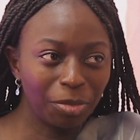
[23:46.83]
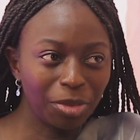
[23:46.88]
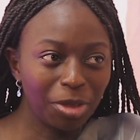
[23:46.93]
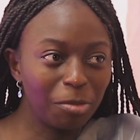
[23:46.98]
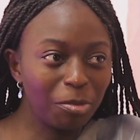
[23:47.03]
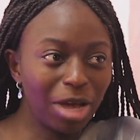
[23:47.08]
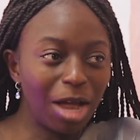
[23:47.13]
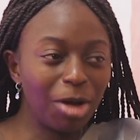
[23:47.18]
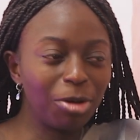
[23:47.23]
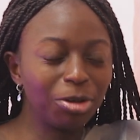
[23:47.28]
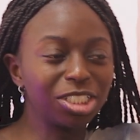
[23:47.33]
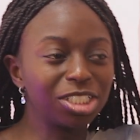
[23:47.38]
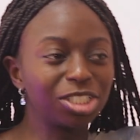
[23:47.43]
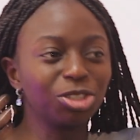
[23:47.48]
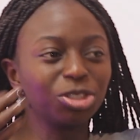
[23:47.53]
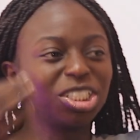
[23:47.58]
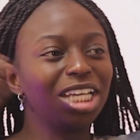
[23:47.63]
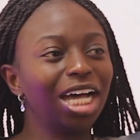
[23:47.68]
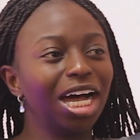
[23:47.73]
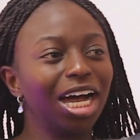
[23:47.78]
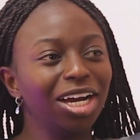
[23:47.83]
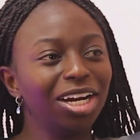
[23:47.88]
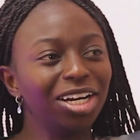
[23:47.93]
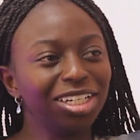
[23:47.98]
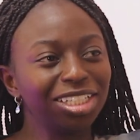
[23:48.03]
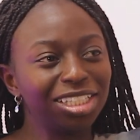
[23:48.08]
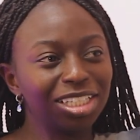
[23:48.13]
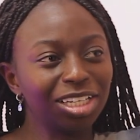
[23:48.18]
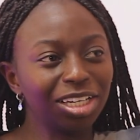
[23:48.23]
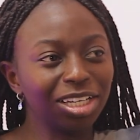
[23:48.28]
Uh-huh. But I was too
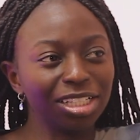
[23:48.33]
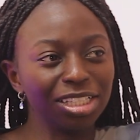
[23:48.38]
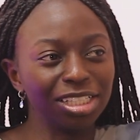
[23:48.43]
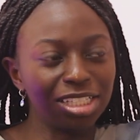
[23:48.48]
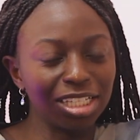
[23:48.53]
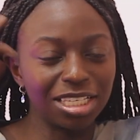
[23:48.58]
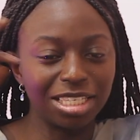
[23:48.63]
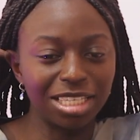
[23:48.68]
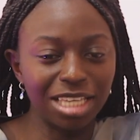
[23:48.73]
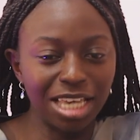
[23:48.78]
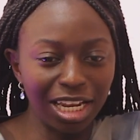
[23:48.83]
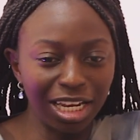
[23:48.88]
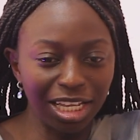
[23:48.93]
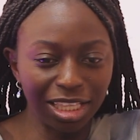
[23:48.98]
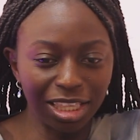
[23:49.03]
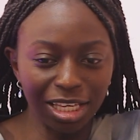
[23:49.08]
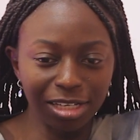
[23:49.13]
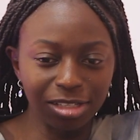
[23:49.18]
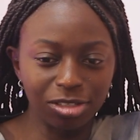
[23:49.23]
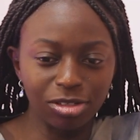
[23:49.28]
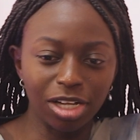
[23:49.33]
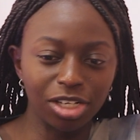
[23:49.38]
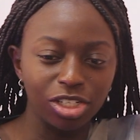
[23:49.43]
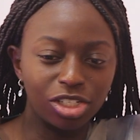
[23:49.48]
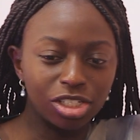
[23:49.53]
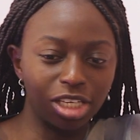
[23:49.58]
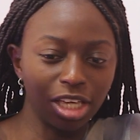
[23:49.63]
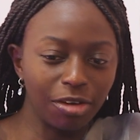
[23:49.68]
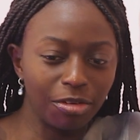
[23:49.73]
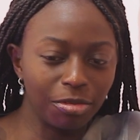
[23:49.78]
tired to just say anything, so I
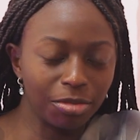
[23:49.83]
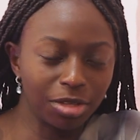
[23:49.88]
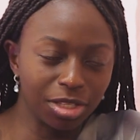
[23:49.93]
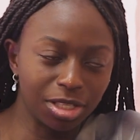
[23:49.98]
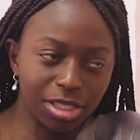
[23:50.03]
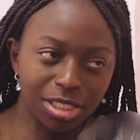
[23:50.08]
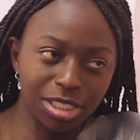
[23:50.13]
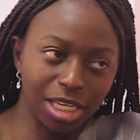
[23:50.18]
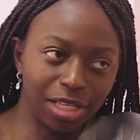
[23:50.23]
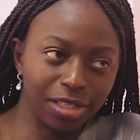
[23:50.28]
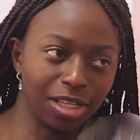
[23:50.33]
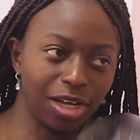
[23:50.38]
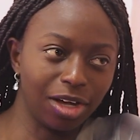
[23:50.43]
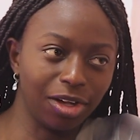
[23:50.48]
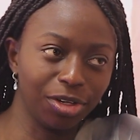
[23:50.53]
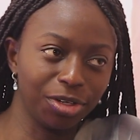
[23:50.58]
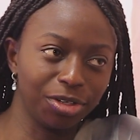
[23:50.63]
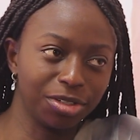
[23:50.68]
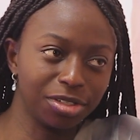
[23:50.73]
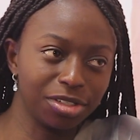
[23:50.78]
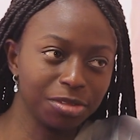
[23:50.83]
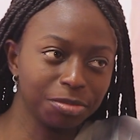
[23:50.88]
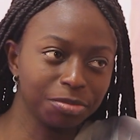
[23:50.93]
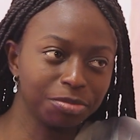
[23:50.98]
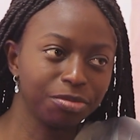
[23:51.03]
just gave him the ten dollars.